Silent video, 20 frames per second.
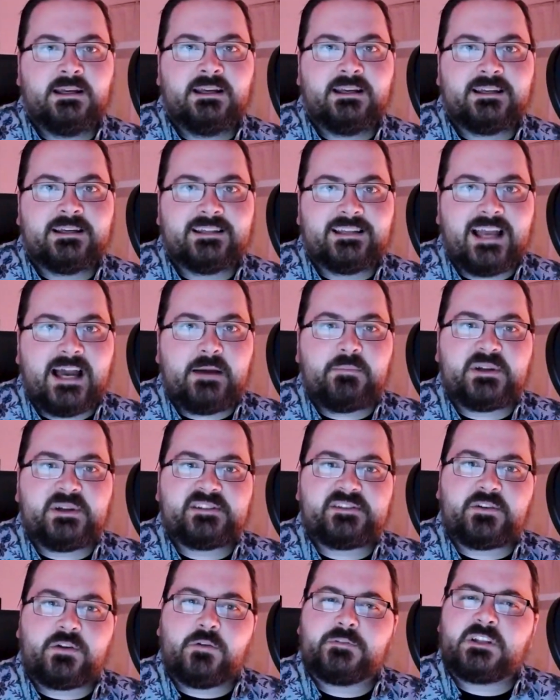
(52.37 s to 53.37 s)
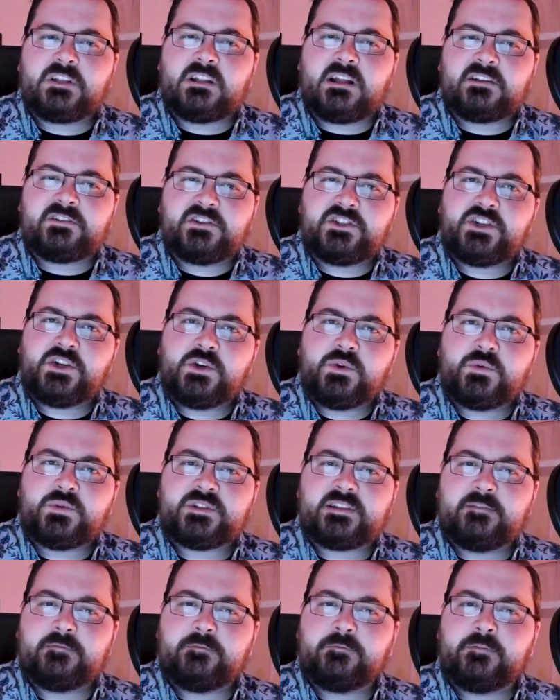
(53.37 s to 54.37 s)
Gambits are often underused
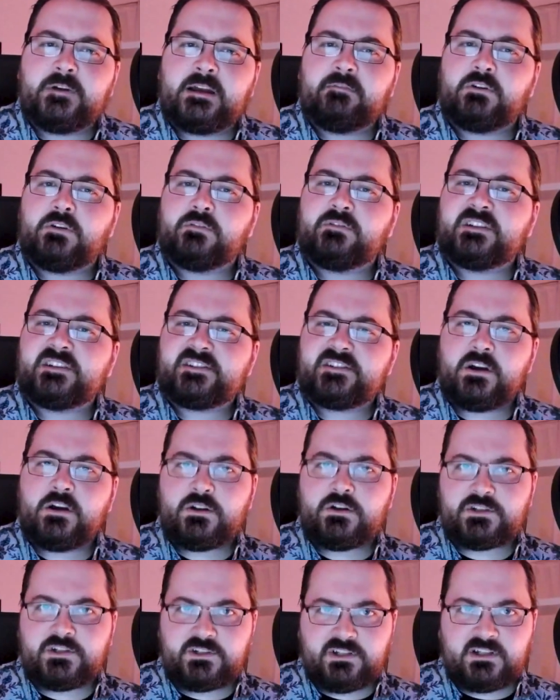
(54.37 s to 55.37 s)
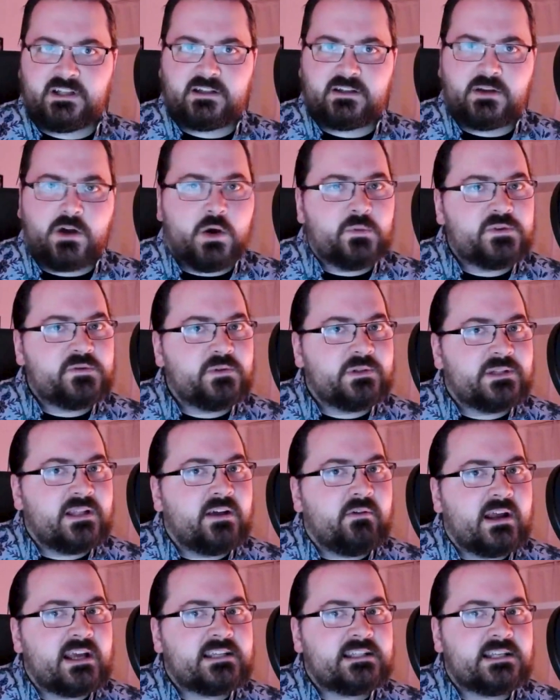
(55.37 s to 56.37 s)
in favor of the certainty that comes with
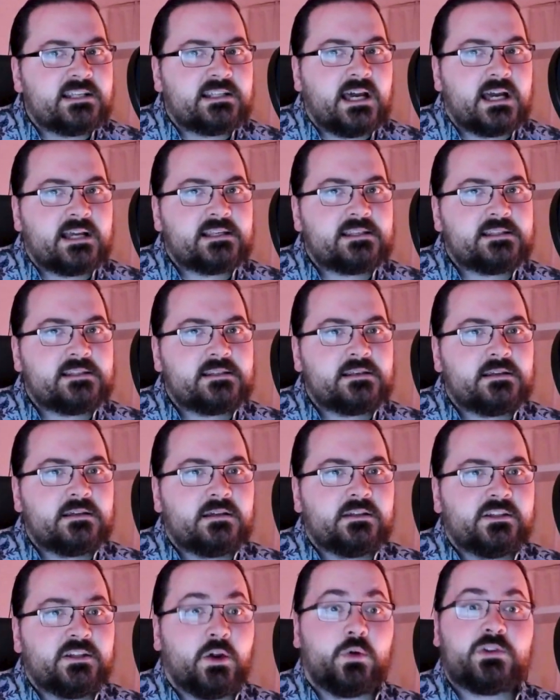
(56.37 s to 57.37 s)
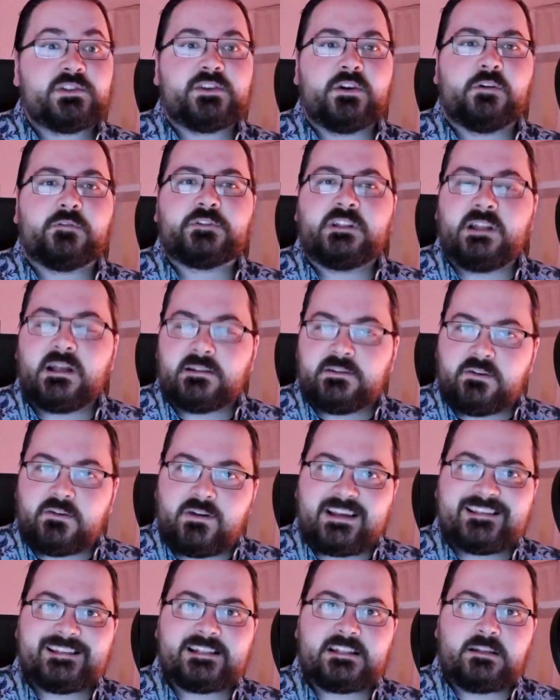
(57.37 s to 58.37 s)
direct attacks. They are also often
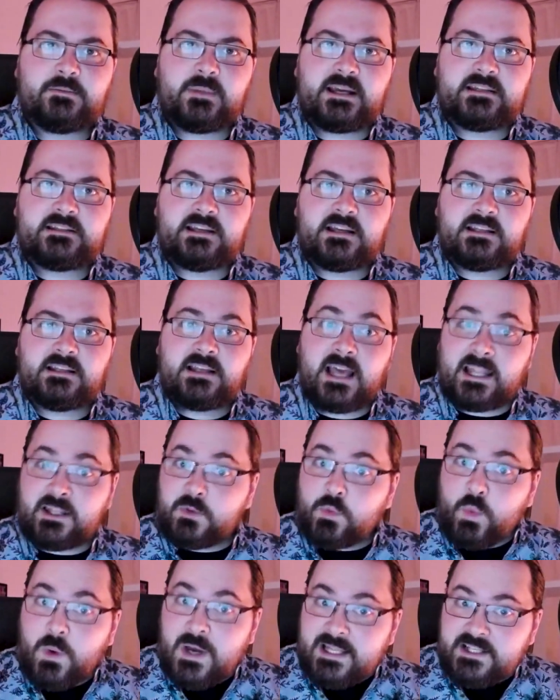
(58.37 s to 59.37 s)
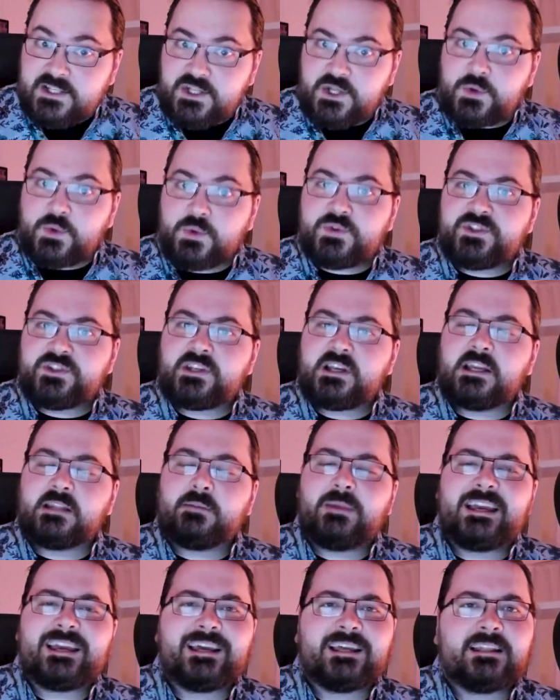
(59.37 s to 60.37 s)
underestimated, and when used can
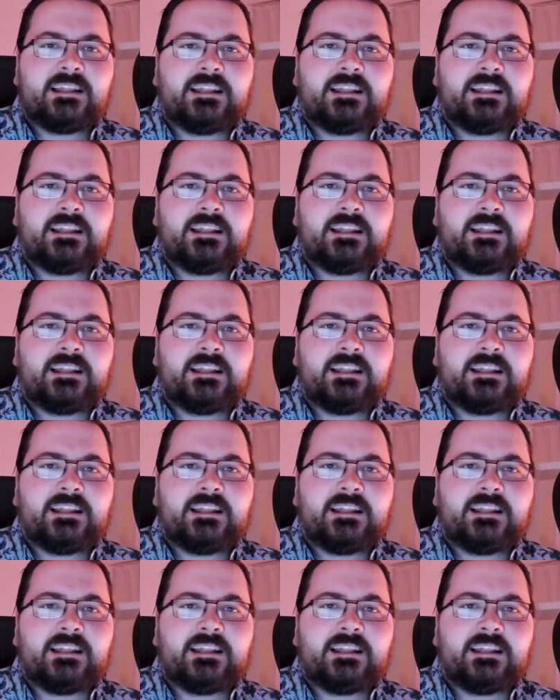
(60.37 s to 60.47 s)
make an